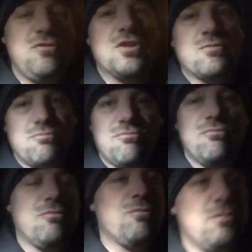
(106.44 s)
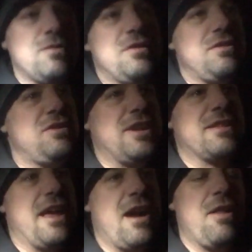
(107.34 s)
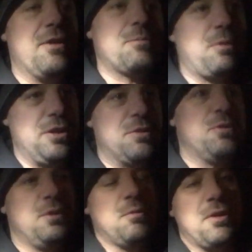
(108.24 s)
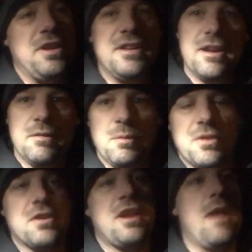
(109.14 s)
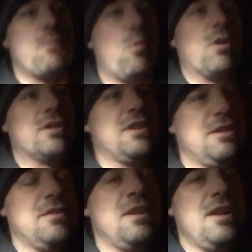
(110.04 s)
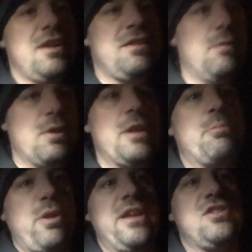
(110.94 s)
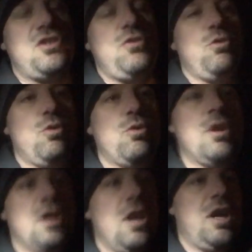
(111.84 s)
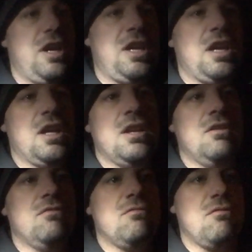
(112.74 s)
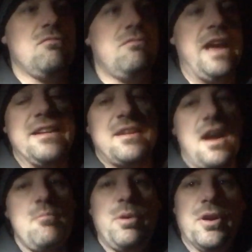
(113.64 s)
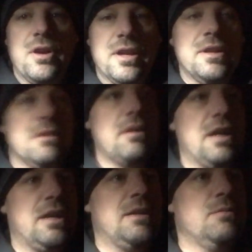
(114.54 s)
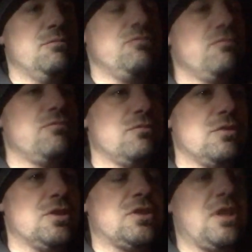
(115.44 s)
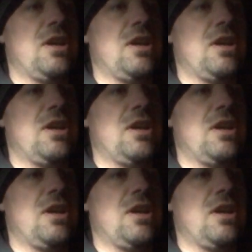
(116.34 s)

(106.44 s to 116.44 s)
Just check that out. That was pretty cool what they did with the camera work, and it really placed you in that time period. Just